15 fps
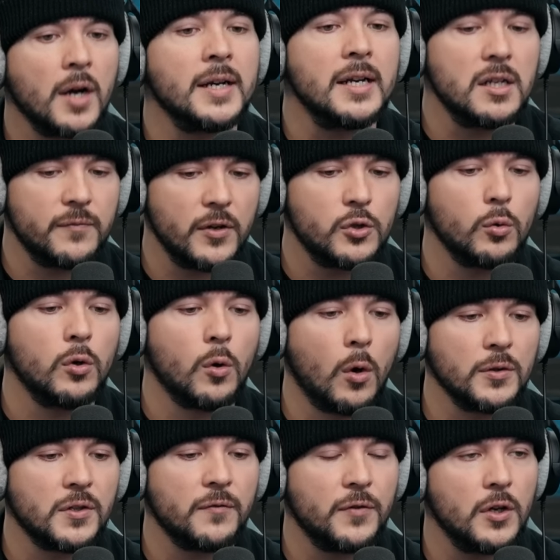an individual who
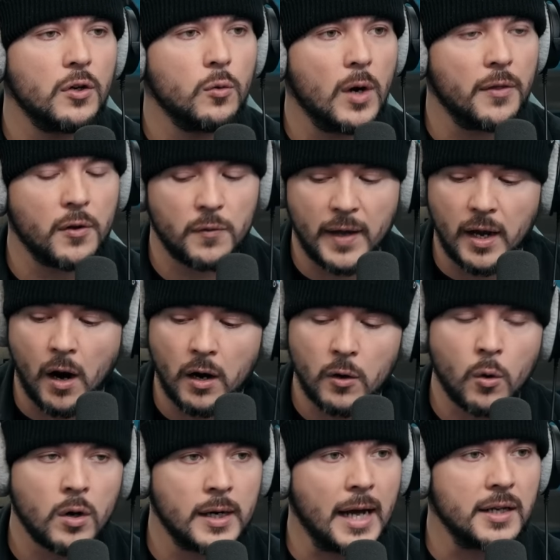holds a view, whether they are
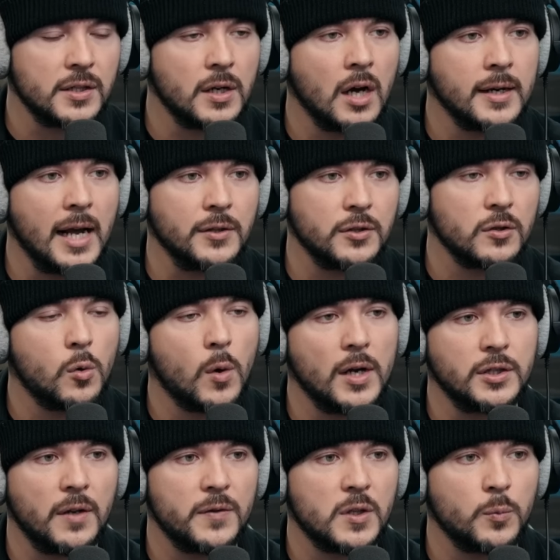or not, is an unanswered
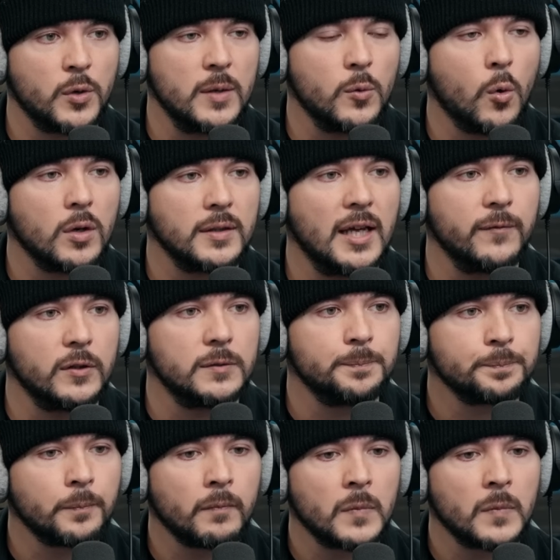question at the Supreme Court level